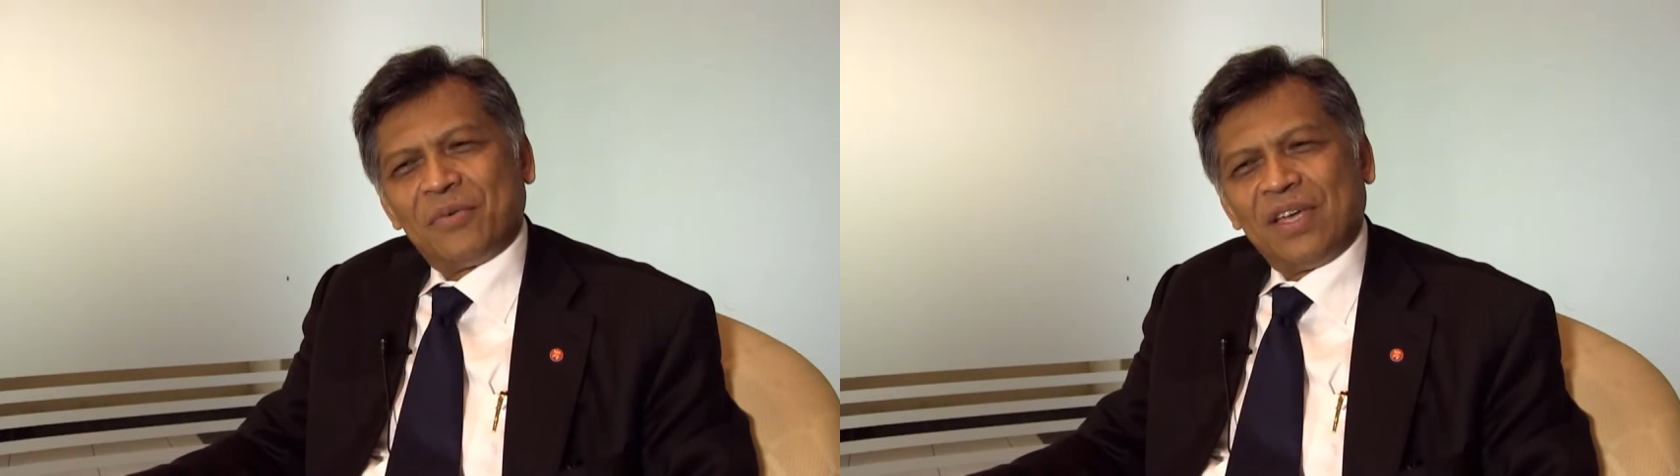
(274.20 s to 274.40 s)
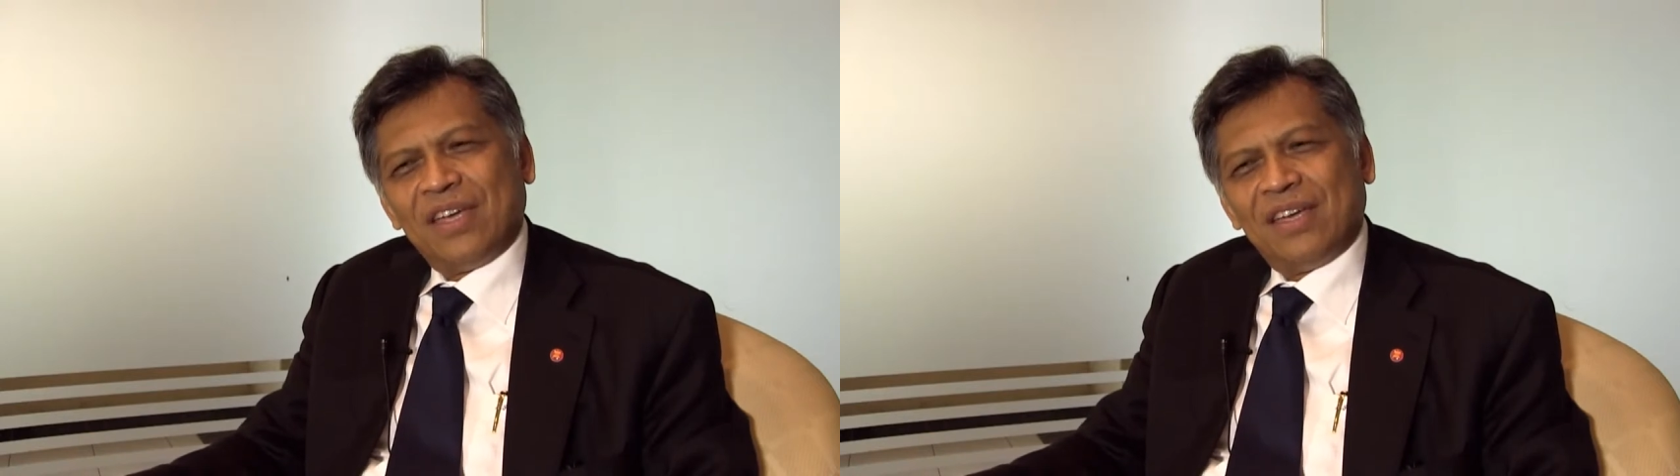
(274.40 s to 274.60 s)

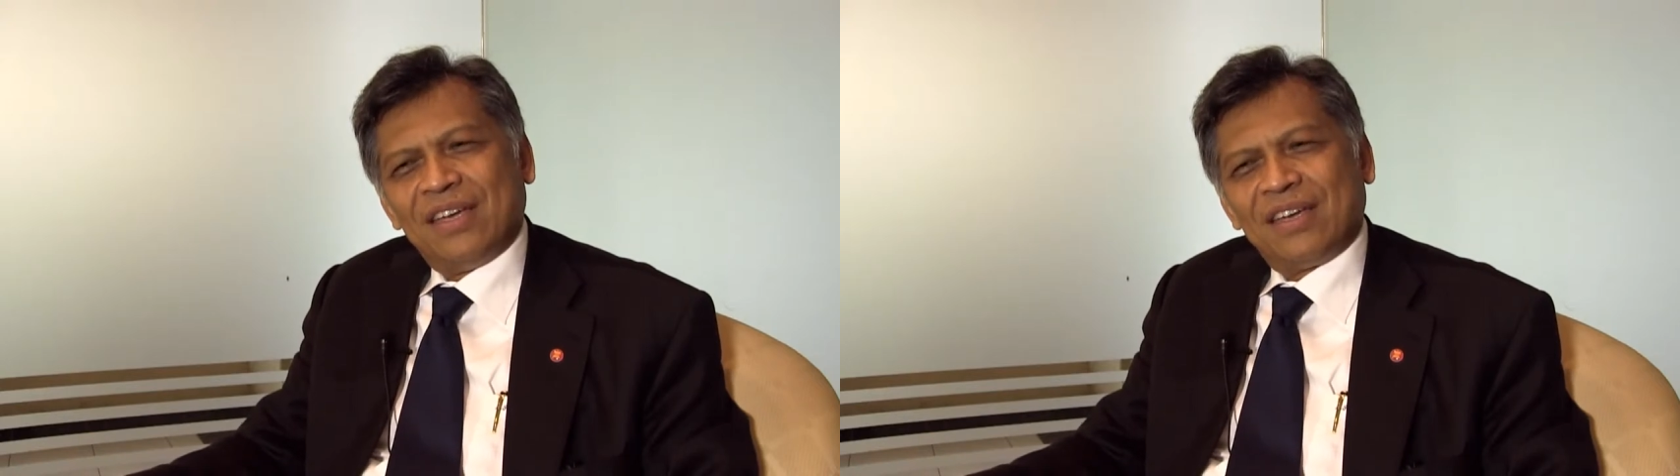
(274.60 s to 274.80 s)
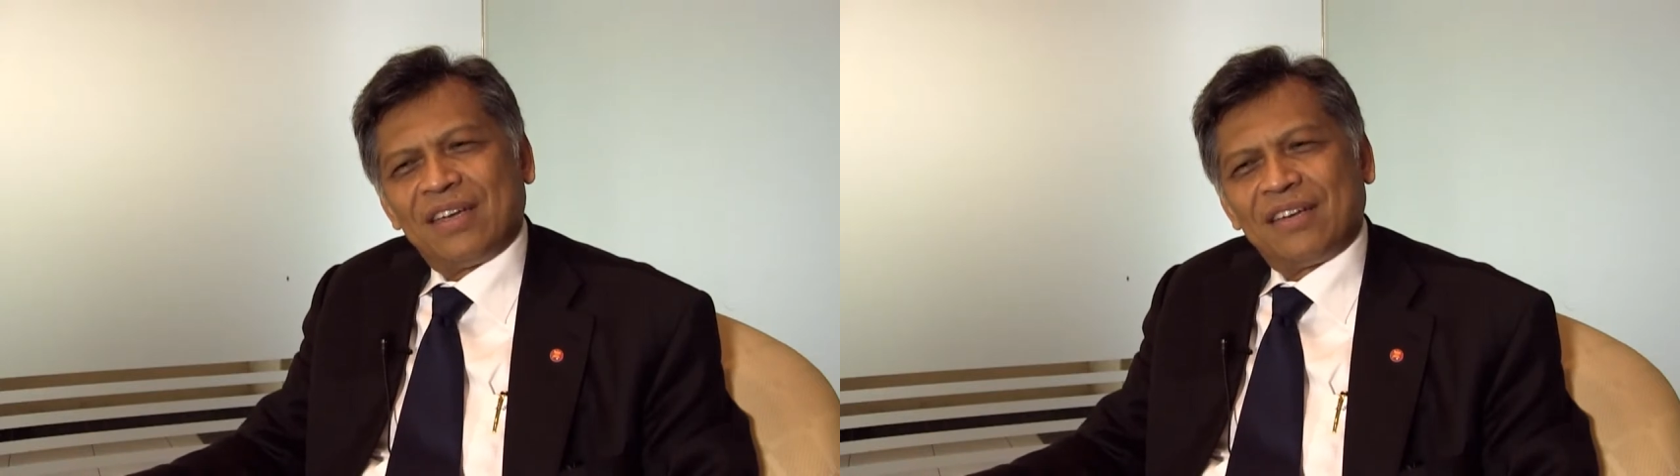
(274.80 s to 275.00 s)

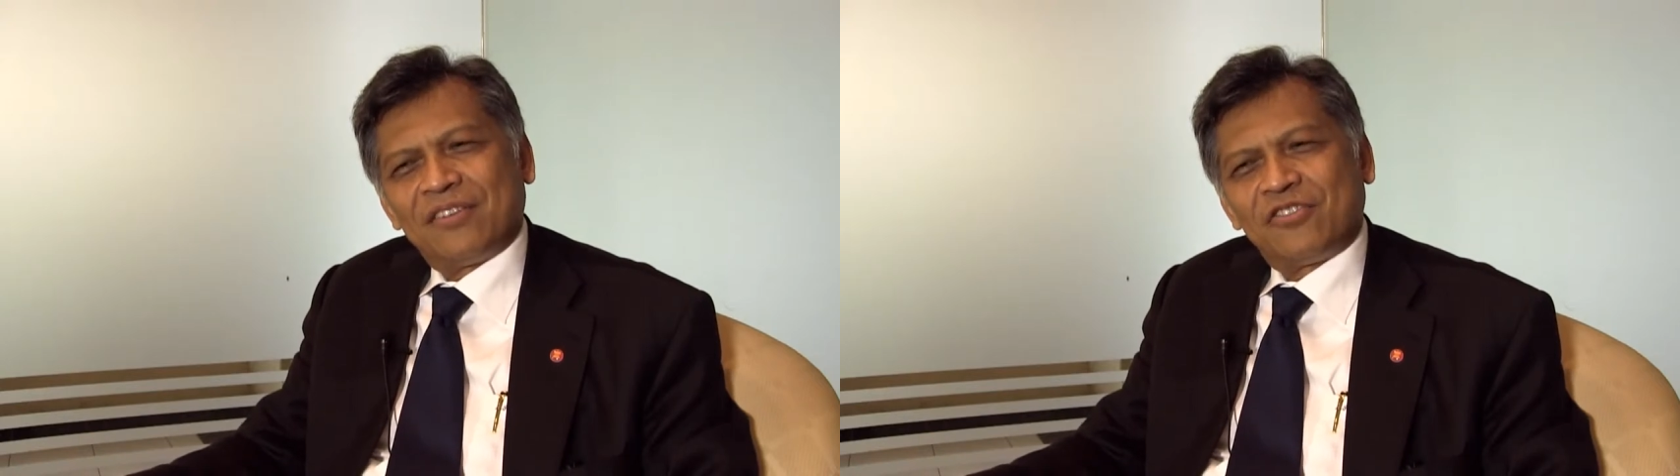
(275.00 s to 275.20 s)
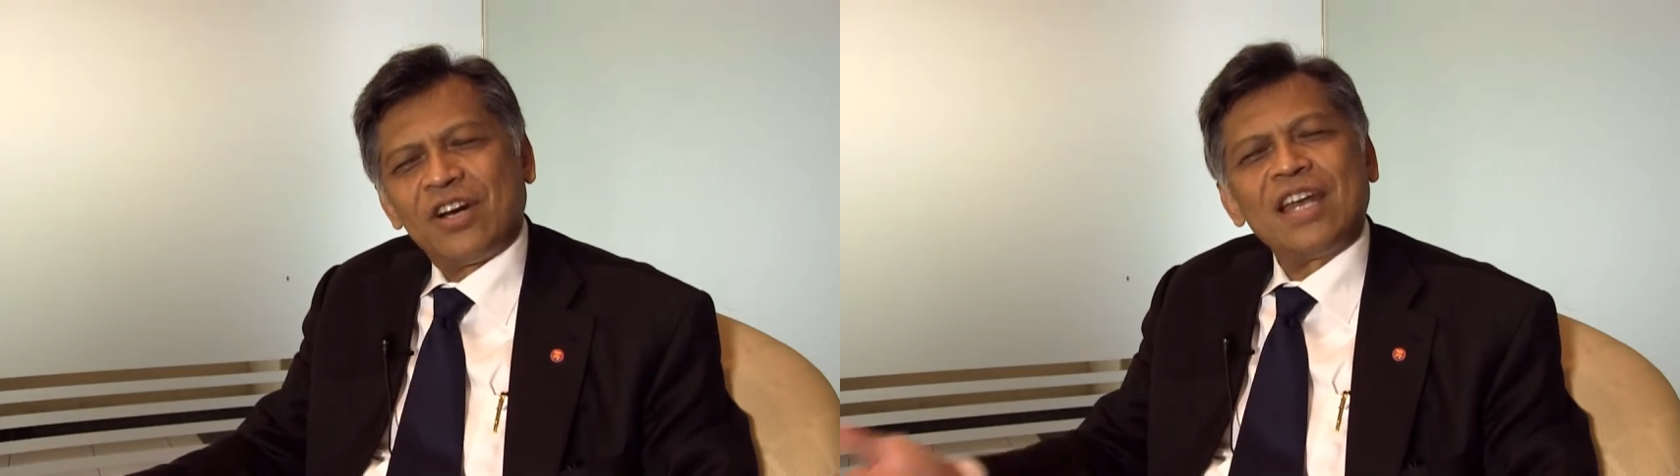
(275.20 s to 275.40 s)
we
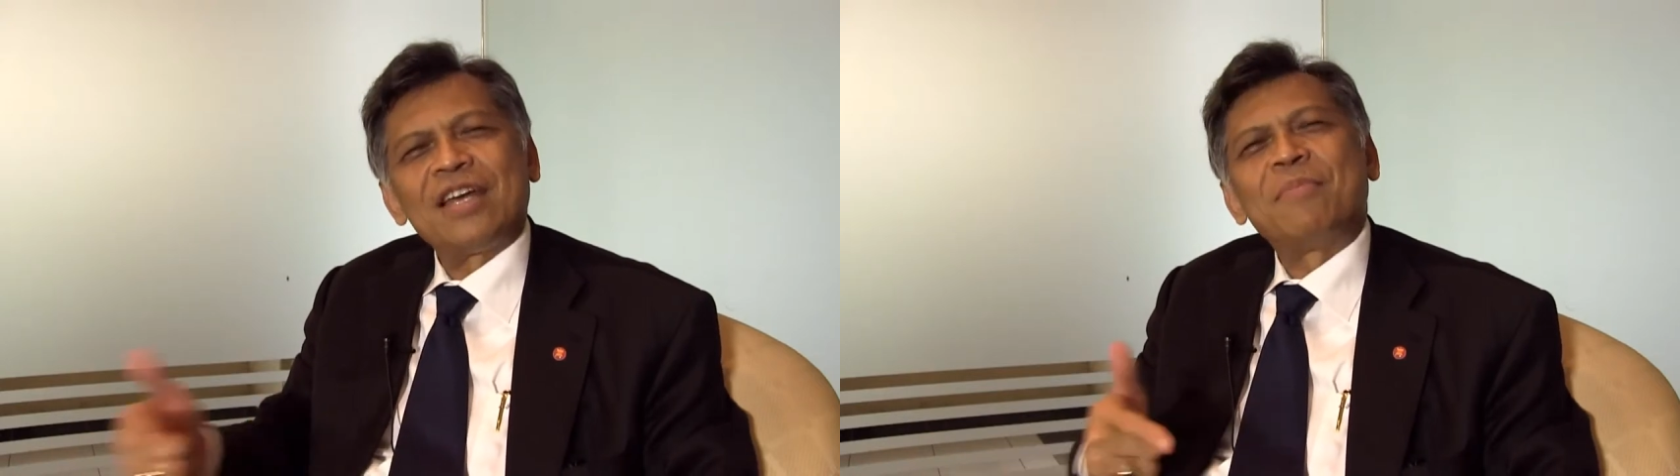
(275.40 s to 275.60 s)
trade